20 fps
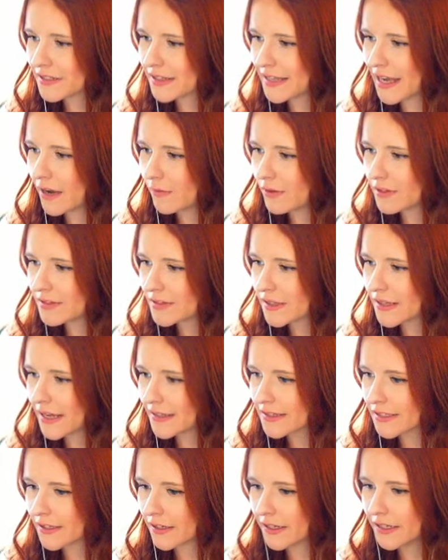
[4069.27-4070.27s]
to that one, so
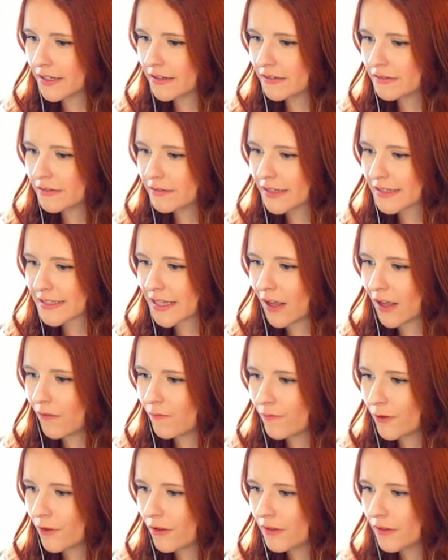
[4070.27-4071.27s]
that's good. That's
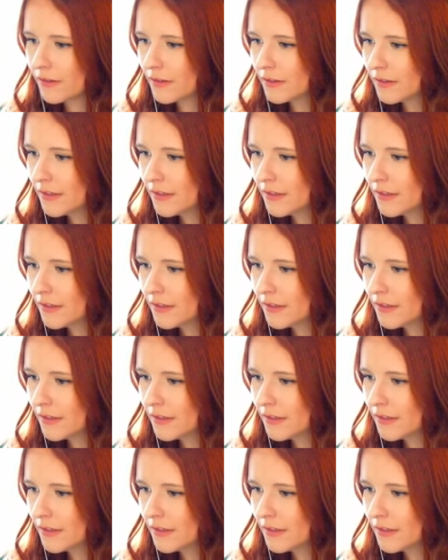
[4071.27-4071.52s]
helpful.